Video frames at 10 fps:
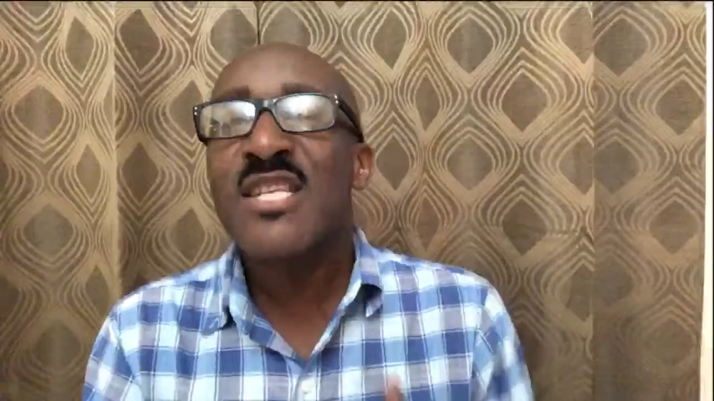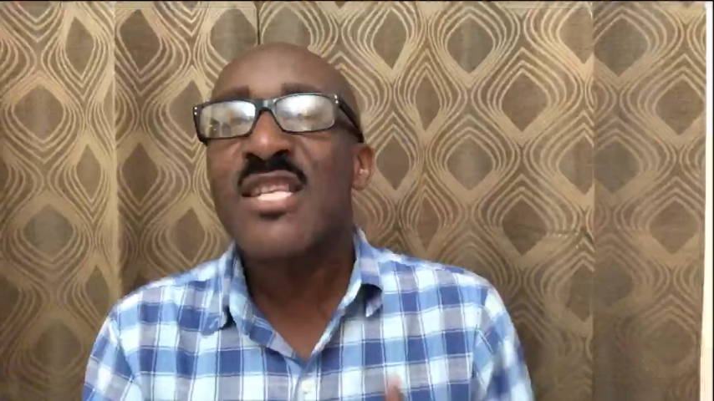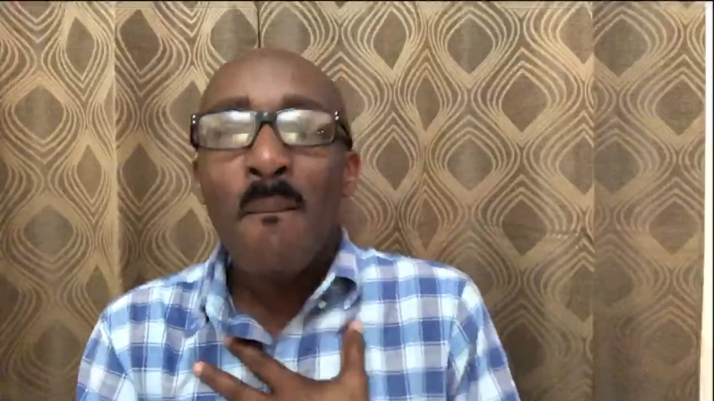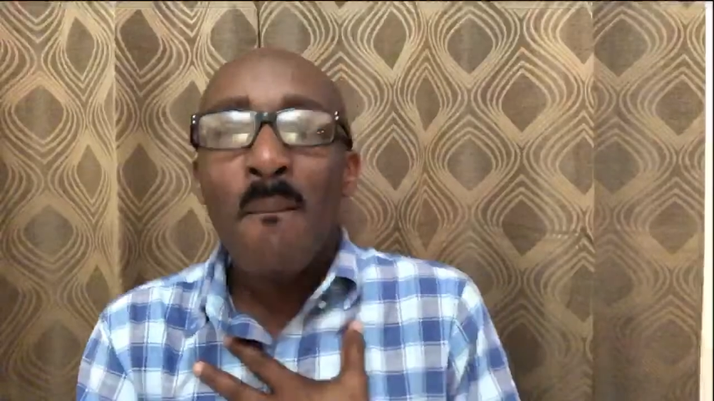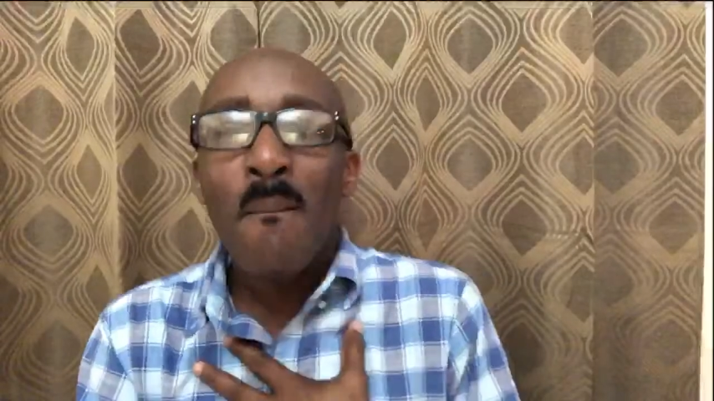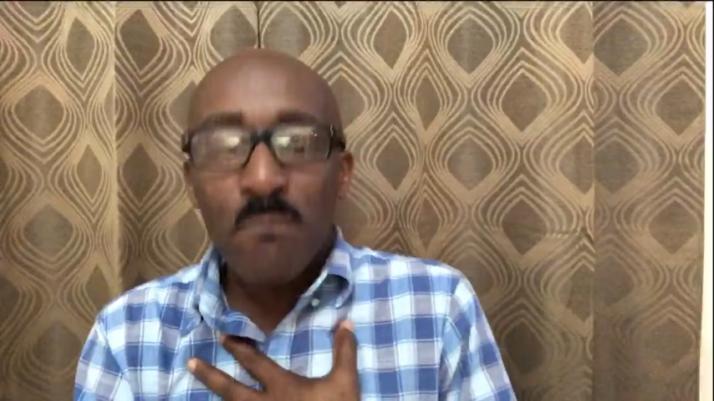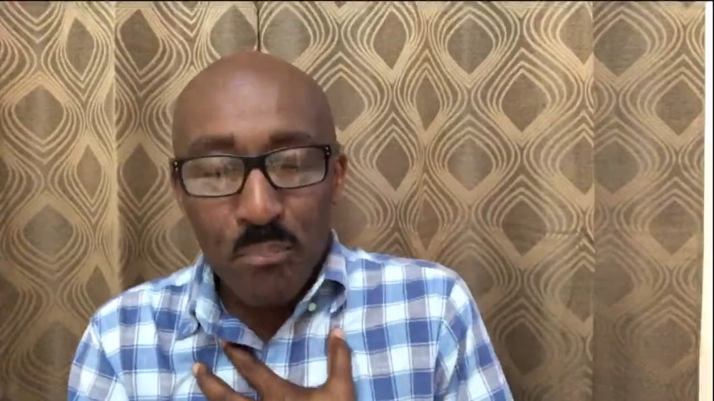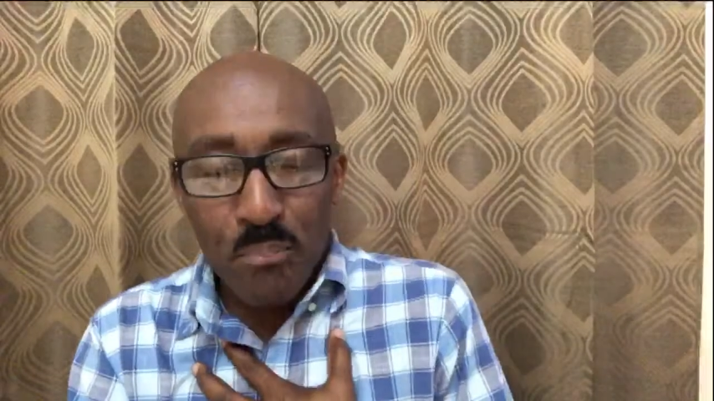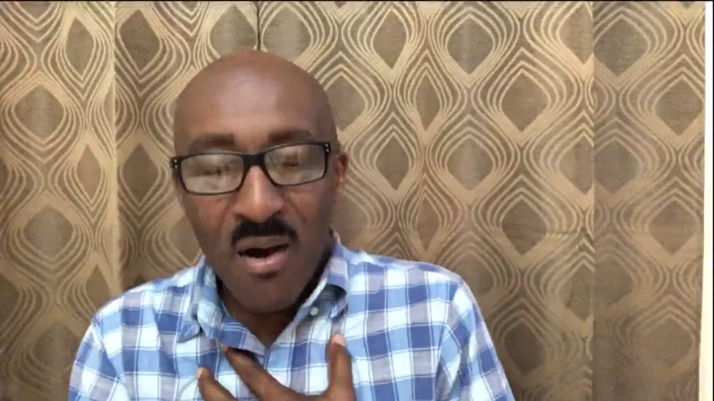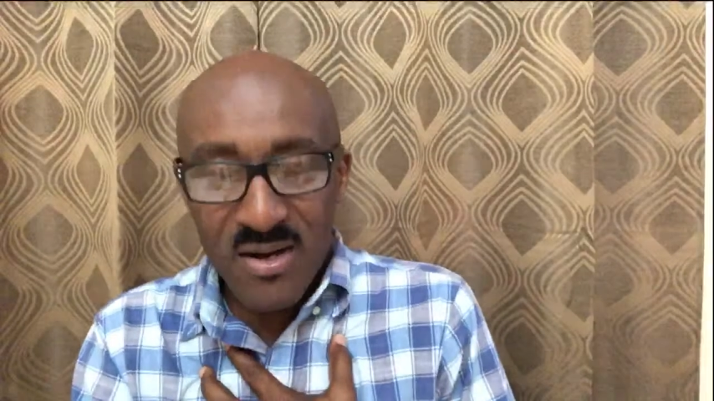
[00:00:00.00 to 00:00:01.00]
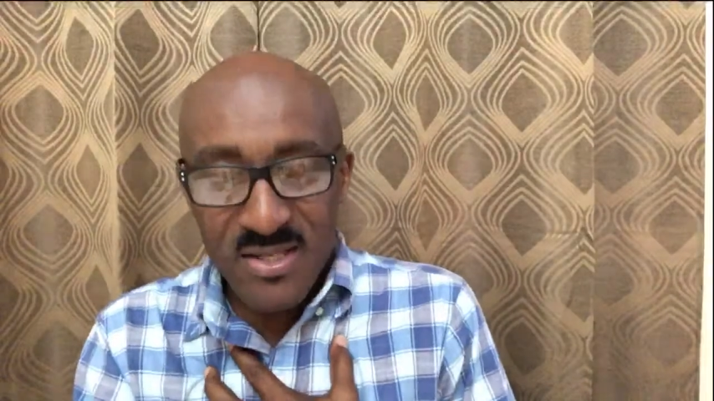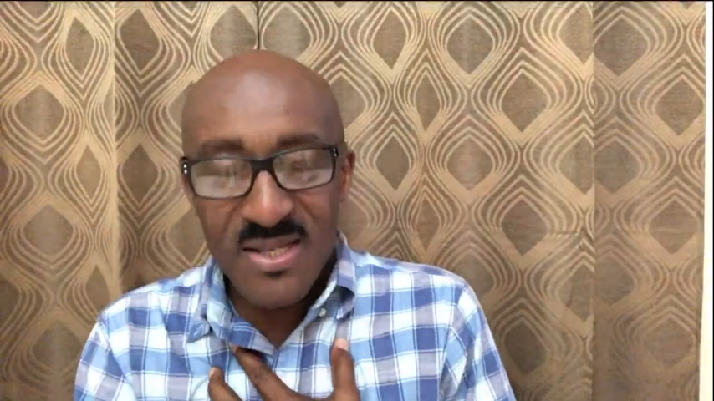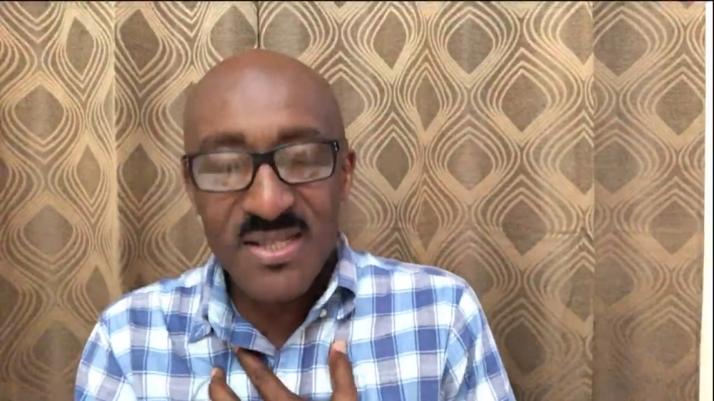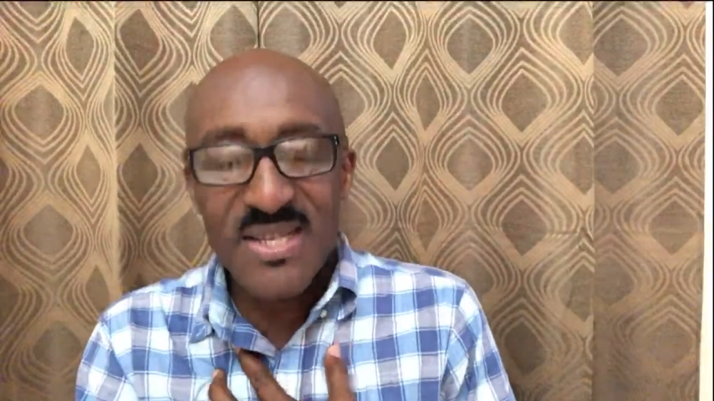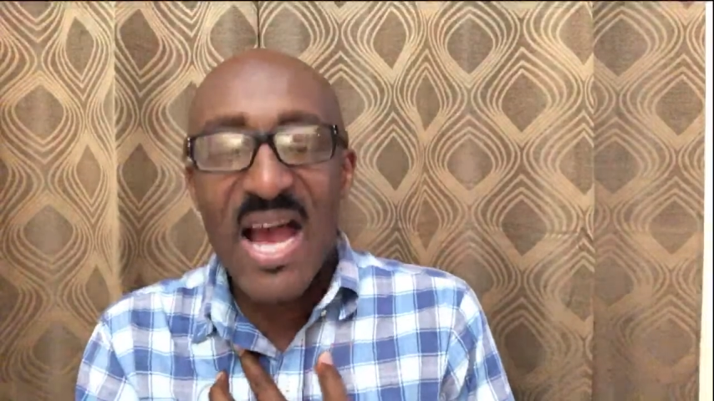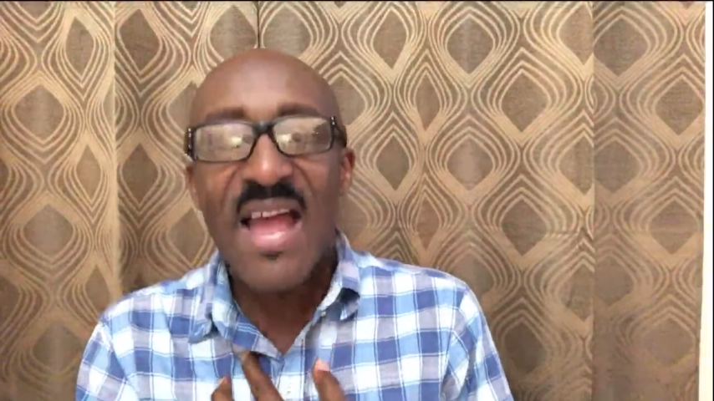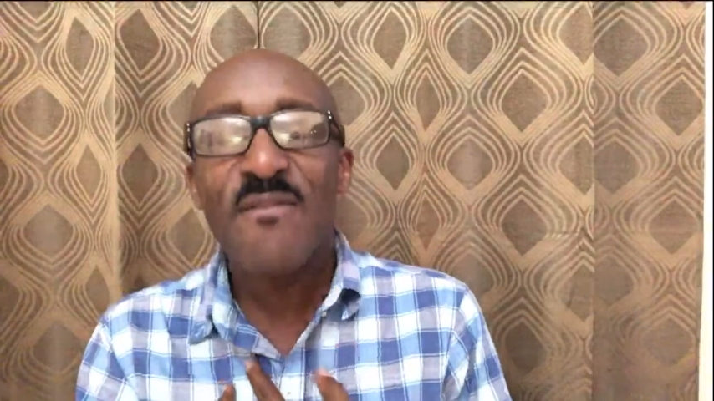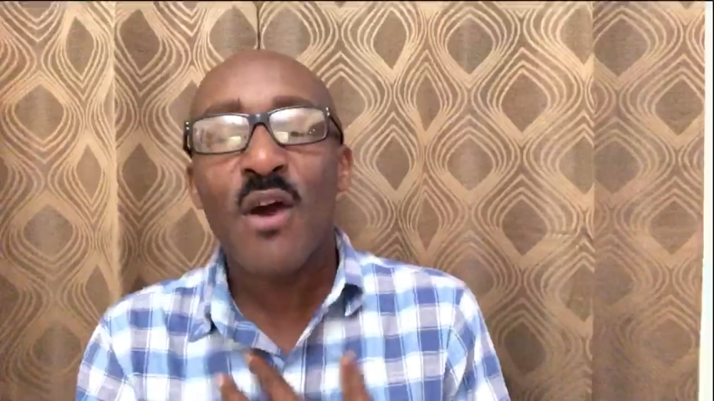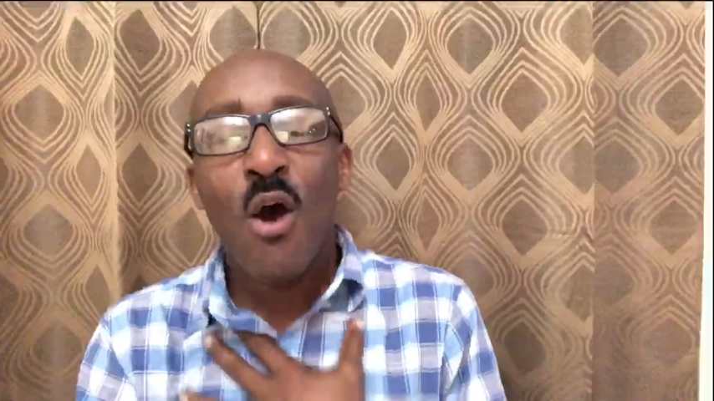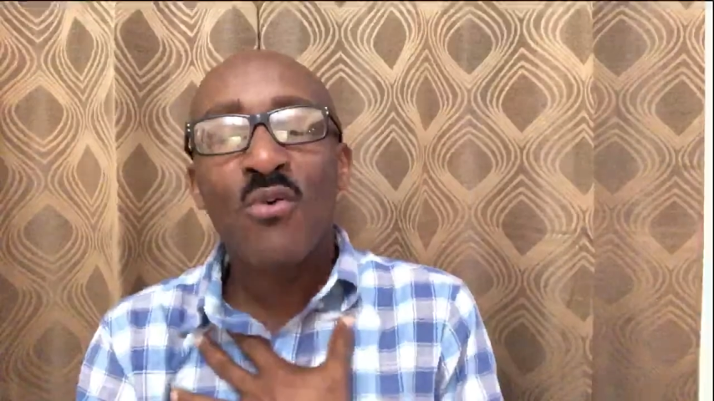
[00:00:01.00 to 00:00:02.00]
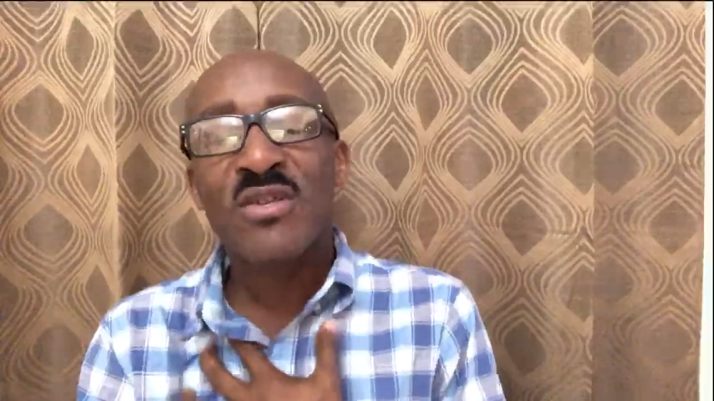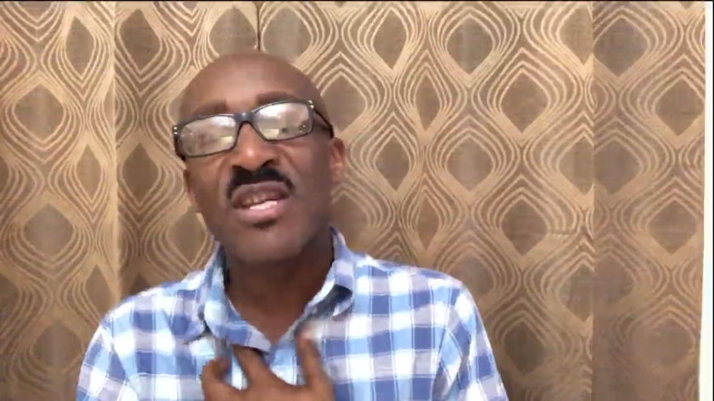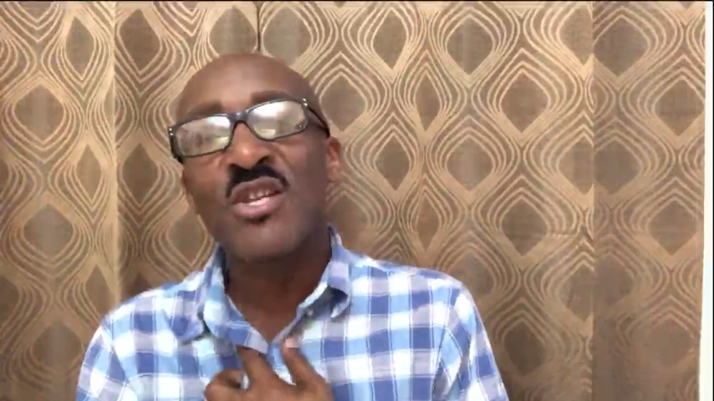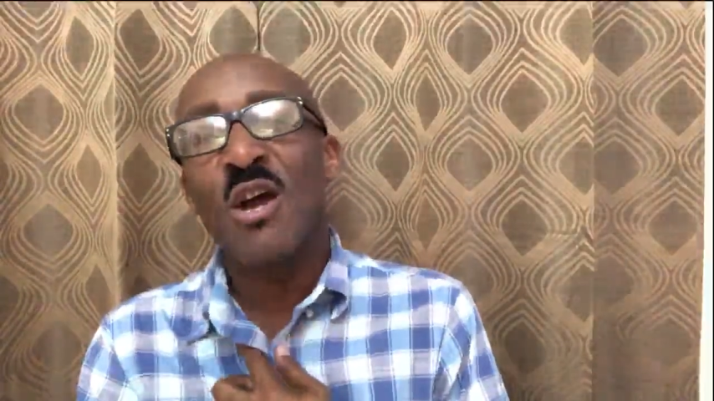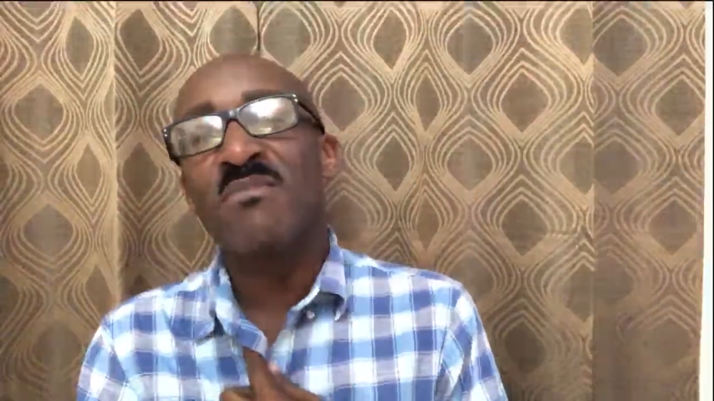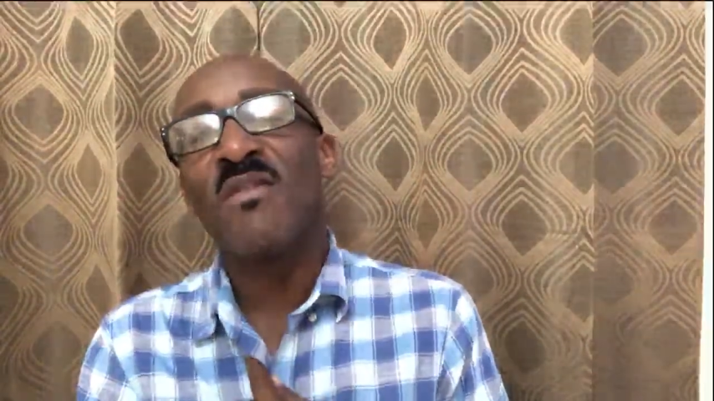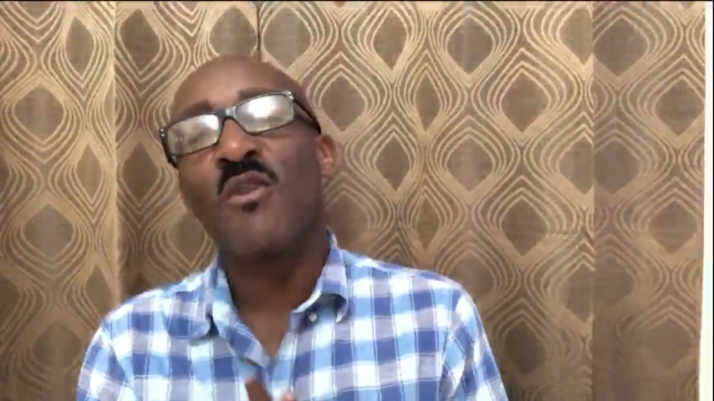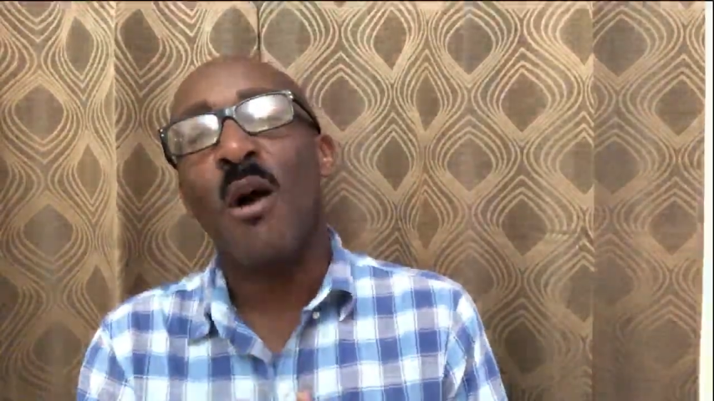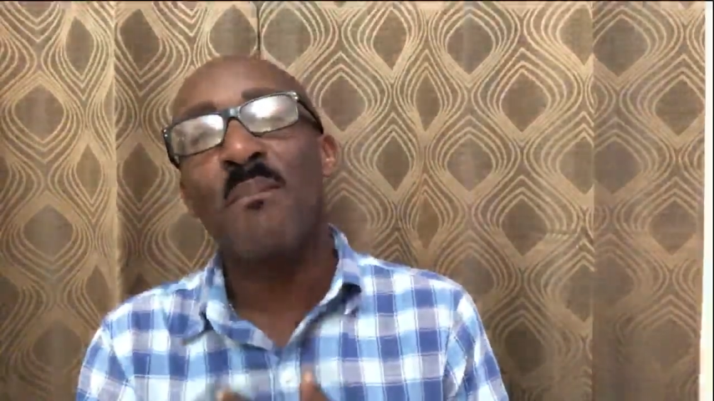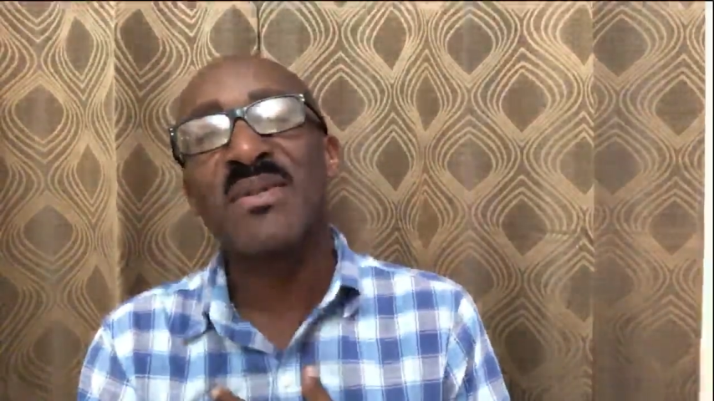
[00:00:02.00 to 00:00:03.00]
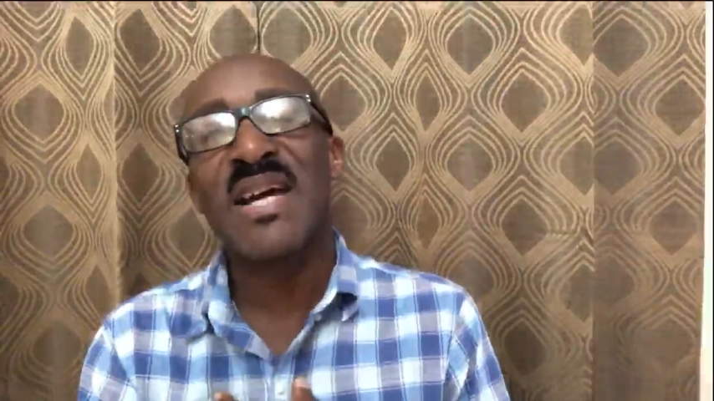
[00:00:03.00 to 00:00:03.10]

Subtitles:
some persons I have counseled in terms of couples,